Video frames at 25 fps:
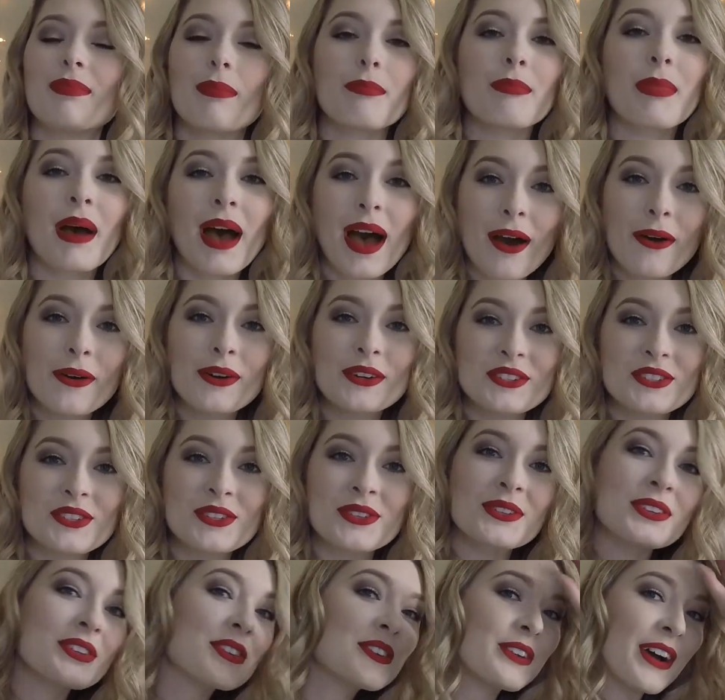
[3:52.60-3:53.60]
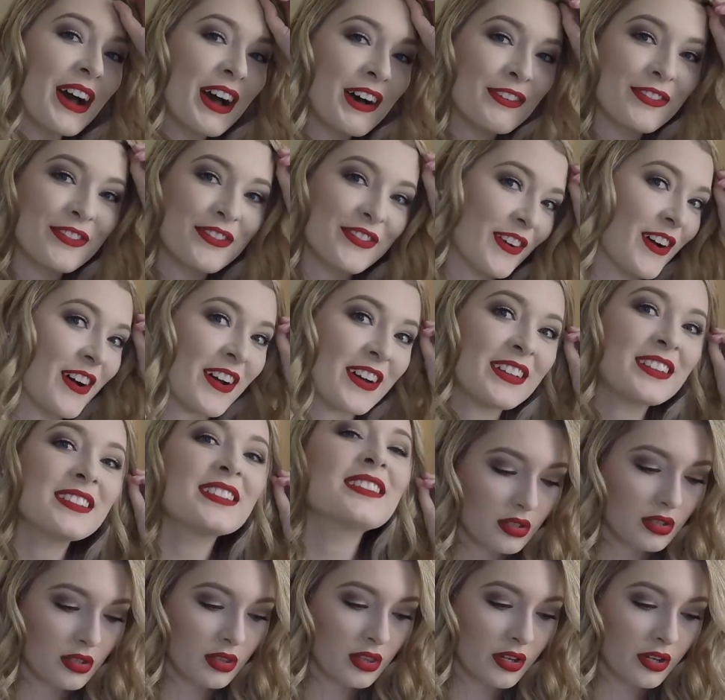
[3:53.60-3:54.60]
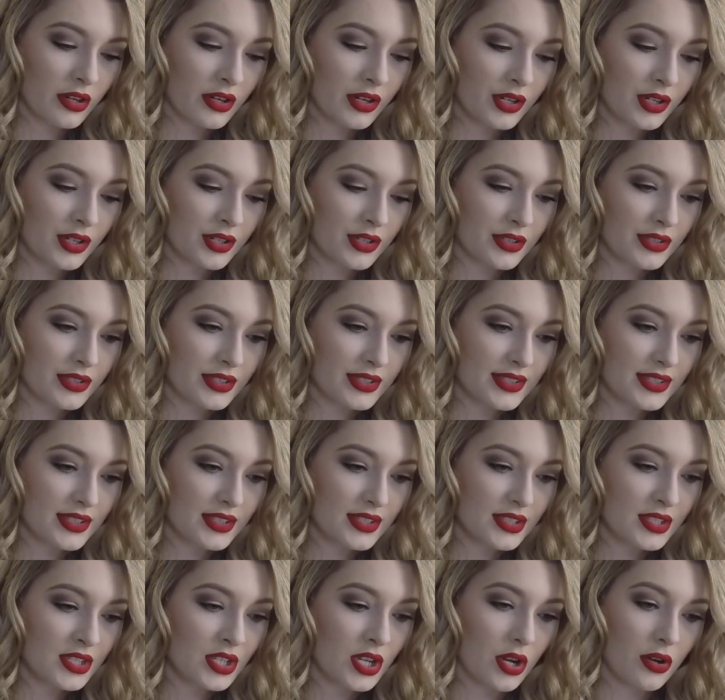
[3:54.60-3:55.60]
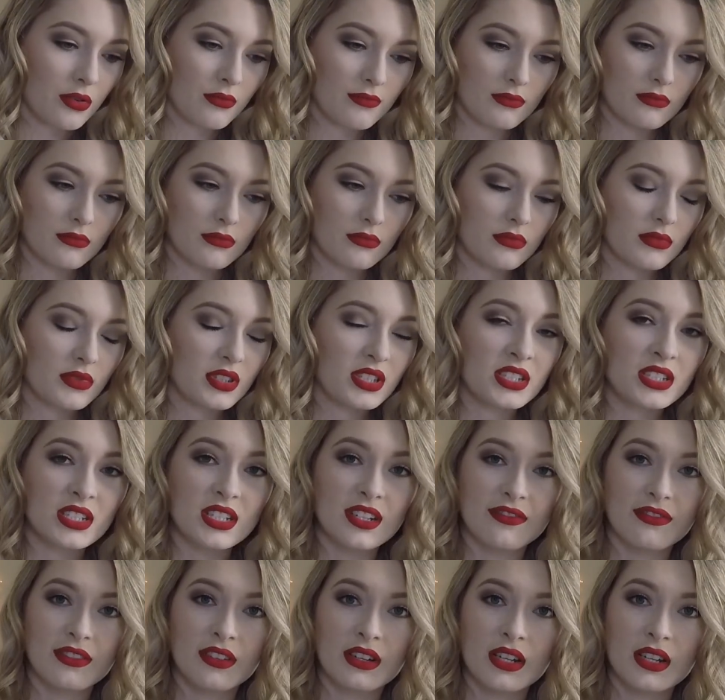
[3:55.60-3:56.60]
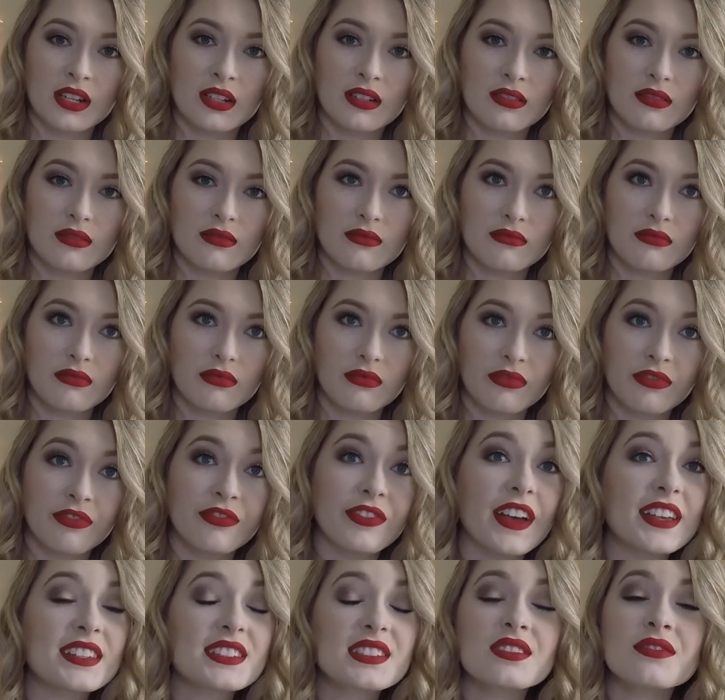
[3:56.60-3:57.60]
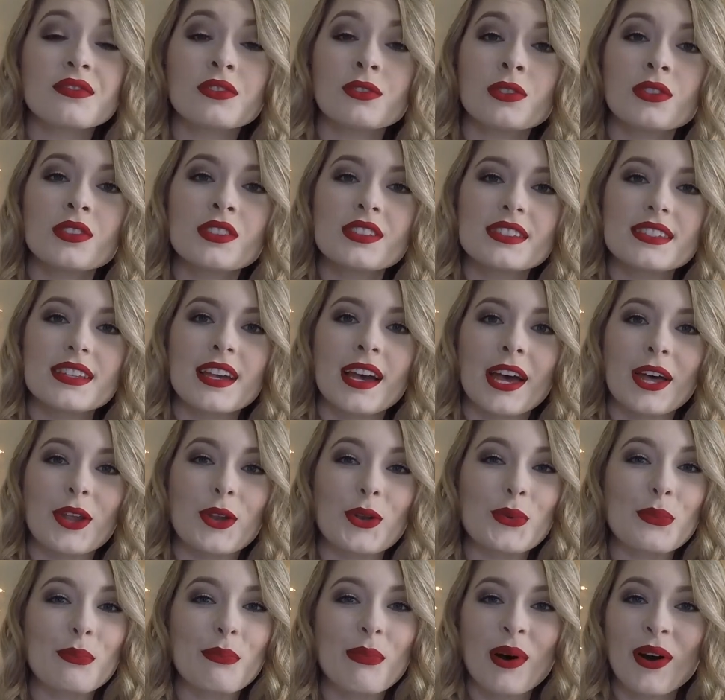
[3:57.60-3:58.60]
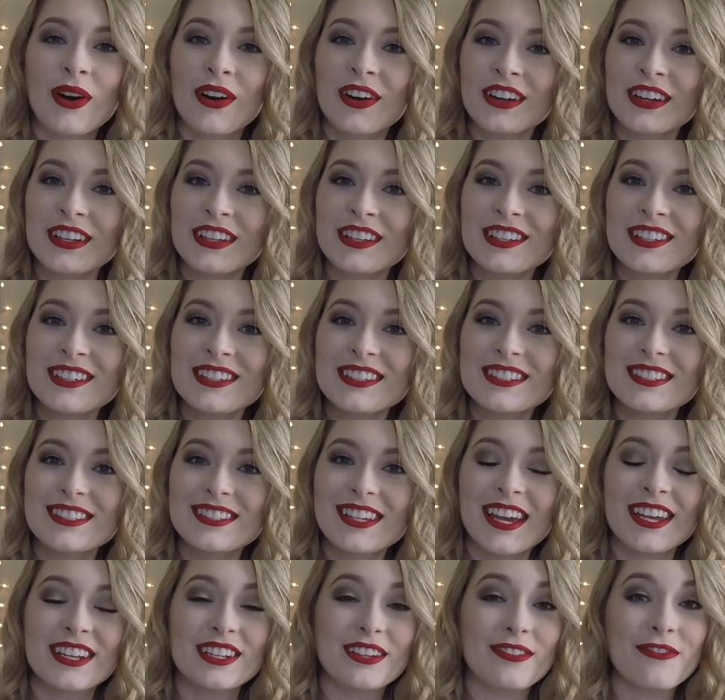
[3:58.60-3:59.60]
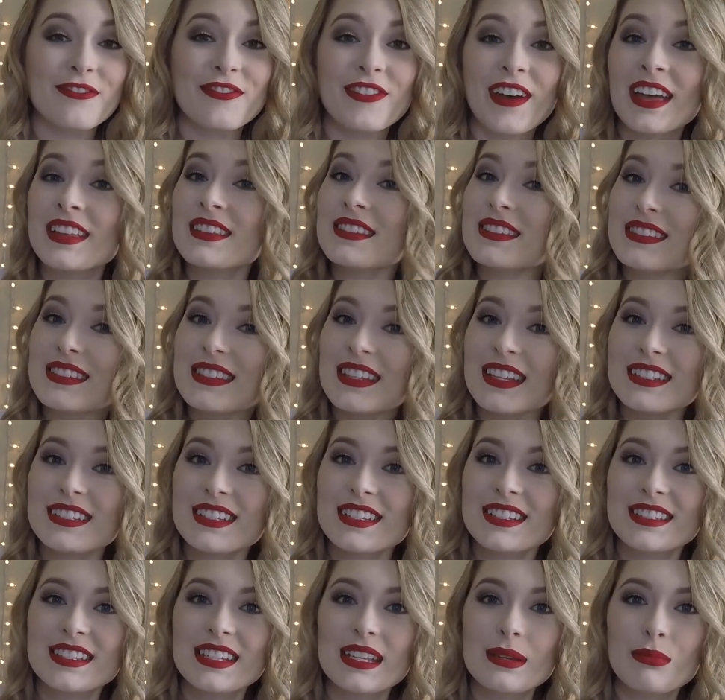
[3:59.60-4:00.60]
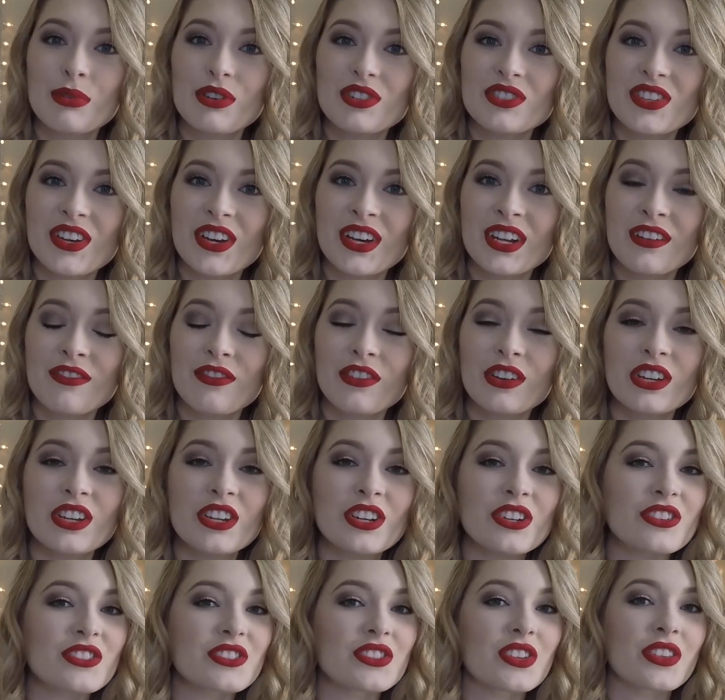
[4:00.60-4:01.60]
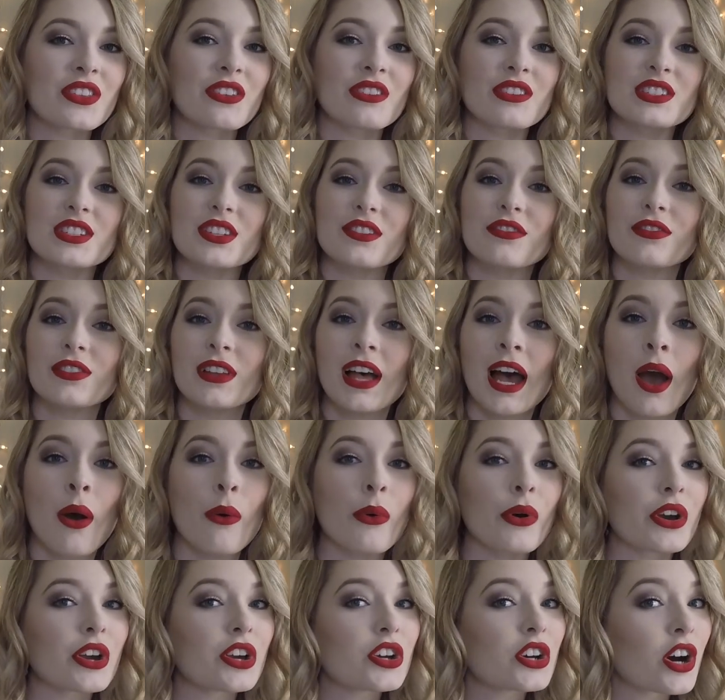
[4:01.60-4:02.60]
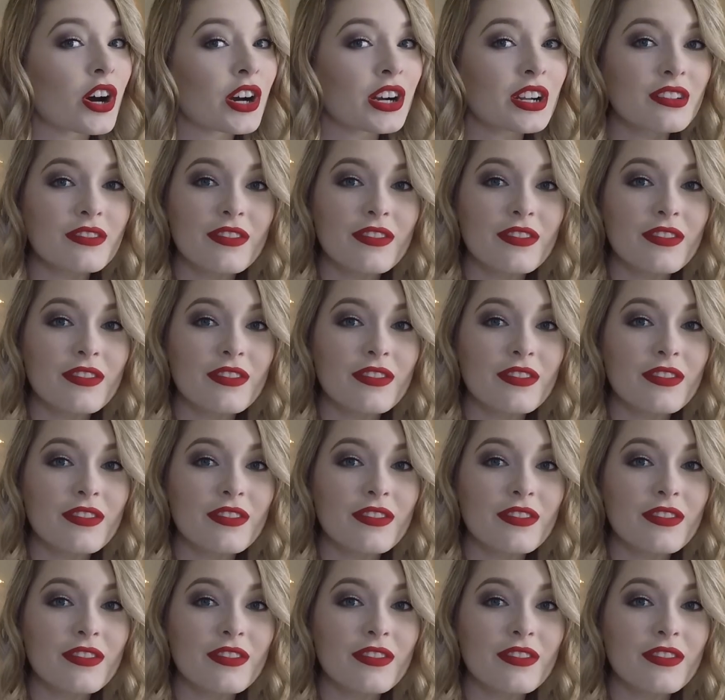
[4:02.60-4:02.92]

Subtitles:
power to you, have fun. There's, the different festivals and parties and events that Disney puts on every year. So there's the Flower and Garden